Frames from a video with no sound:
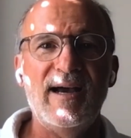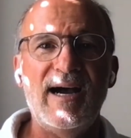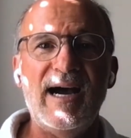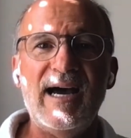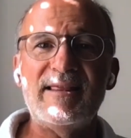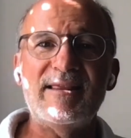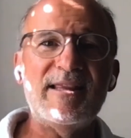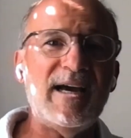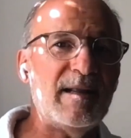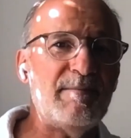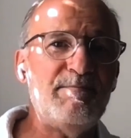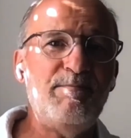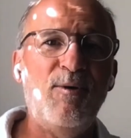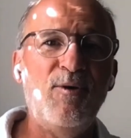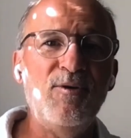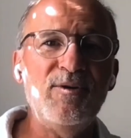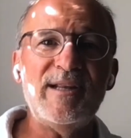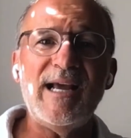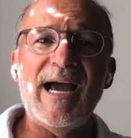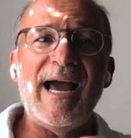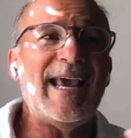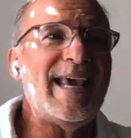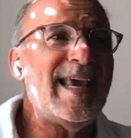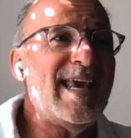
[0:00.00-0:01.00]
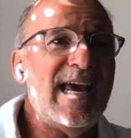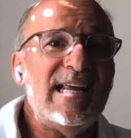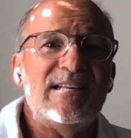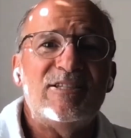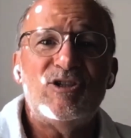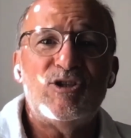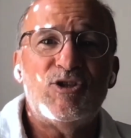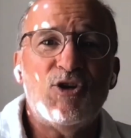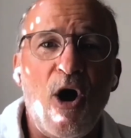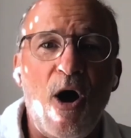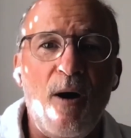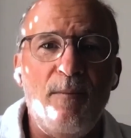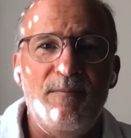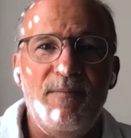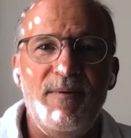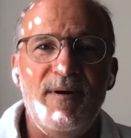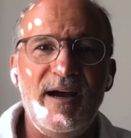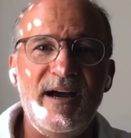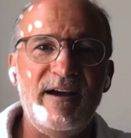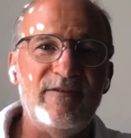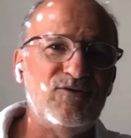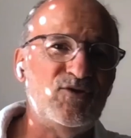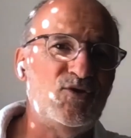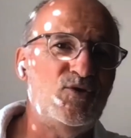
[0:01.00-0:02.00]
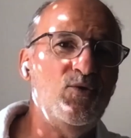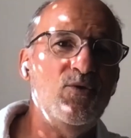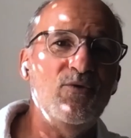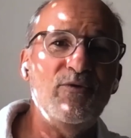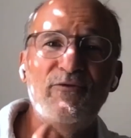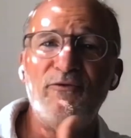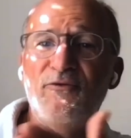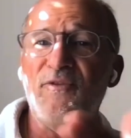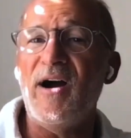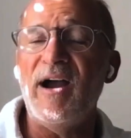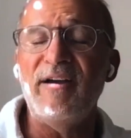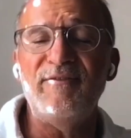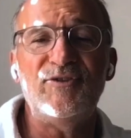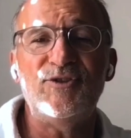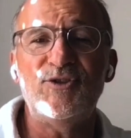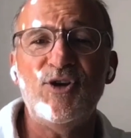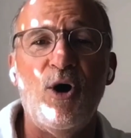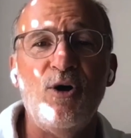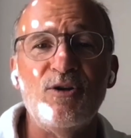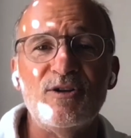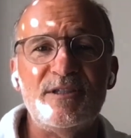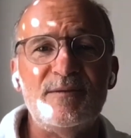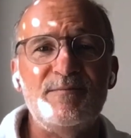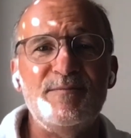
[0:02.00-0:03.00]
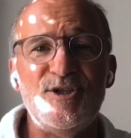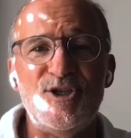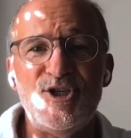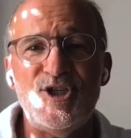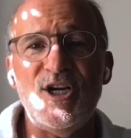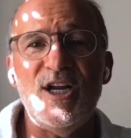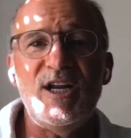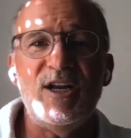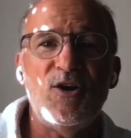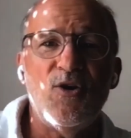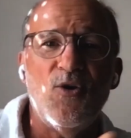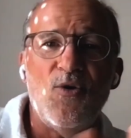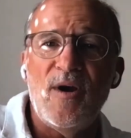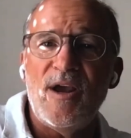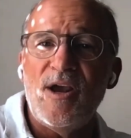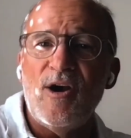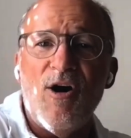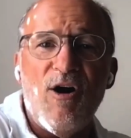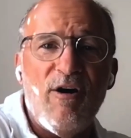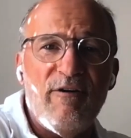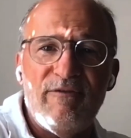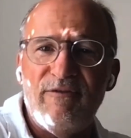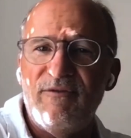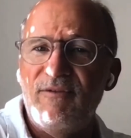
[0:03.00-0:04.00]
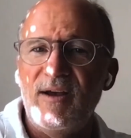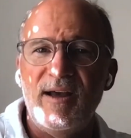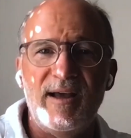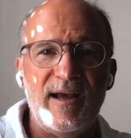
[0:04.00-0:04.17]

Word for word: At that point, I can't stop. I have two five tons machine going off.